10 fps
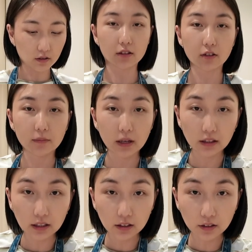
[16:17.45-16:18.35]
So I made
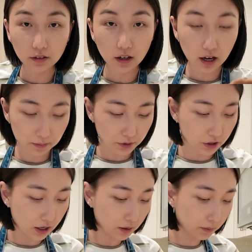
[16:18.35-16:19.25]
like a little cup
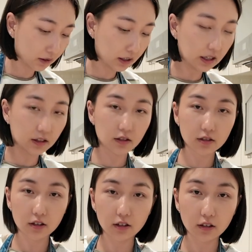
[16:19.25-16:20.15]
shape. I'm gonna
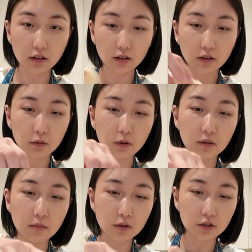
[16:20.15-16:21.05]
insert
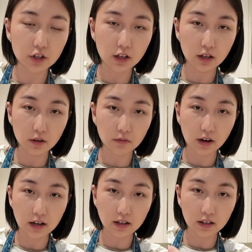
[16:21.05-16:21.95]
one mochi
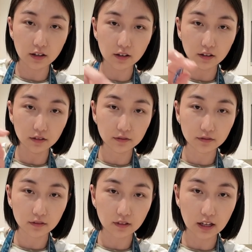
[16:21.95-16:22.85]
right in here,
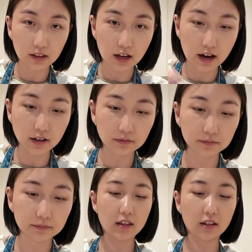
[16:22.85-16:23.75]
like that,
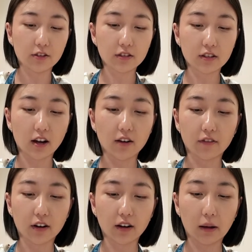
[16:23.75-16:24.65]
and then just
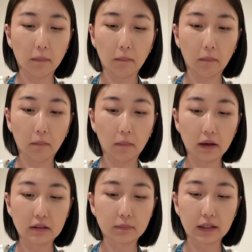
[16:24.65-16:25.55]
cover it up
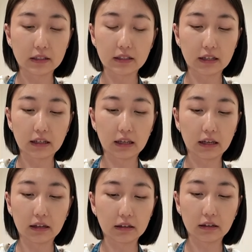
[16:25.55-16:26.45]
as best as I
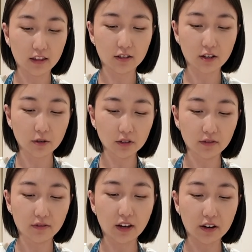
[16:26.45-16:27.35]
can. The dough is
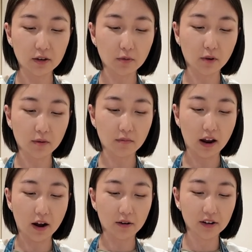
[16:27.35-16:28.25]
very warm
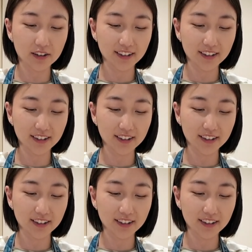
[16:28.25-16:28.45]
now.